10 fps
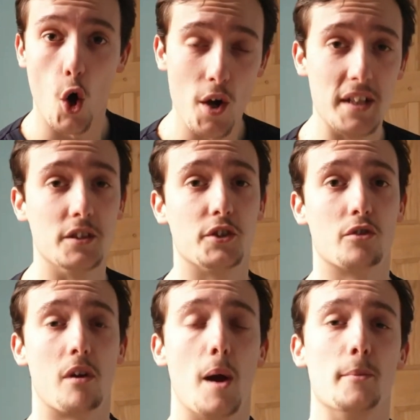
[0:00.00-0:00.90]
on
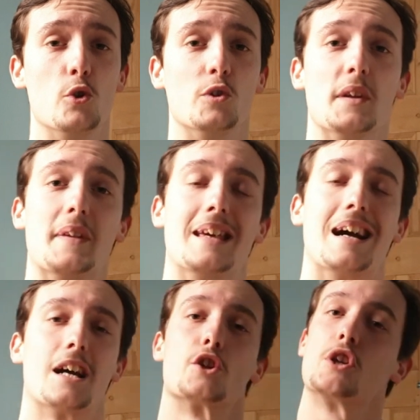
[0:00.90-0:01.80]
Instagram using the
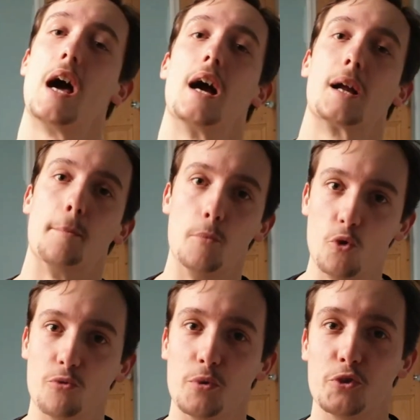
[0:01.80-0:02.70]
hashtag
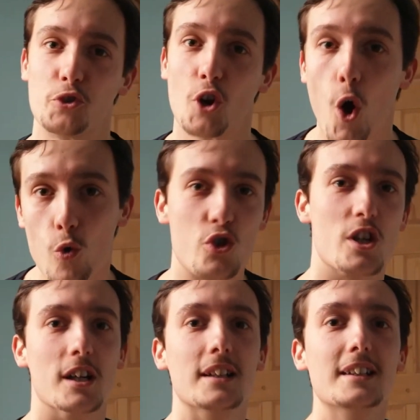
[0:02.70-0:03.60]
movement
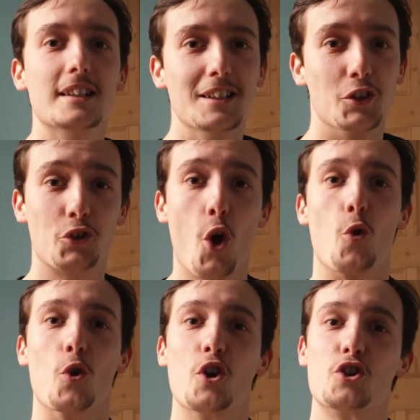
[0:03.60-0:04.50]
culture.
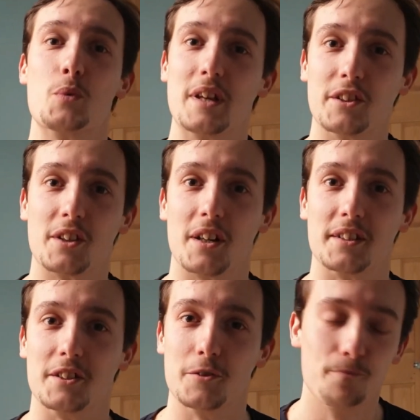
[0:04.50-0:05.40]
So, should we get
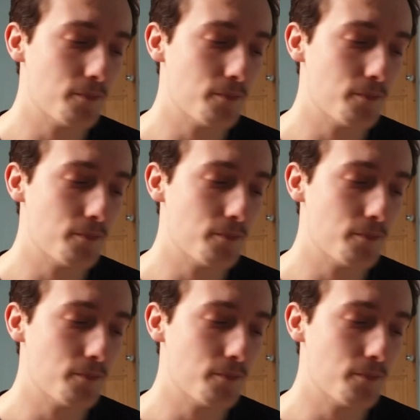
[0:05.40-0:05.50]
started?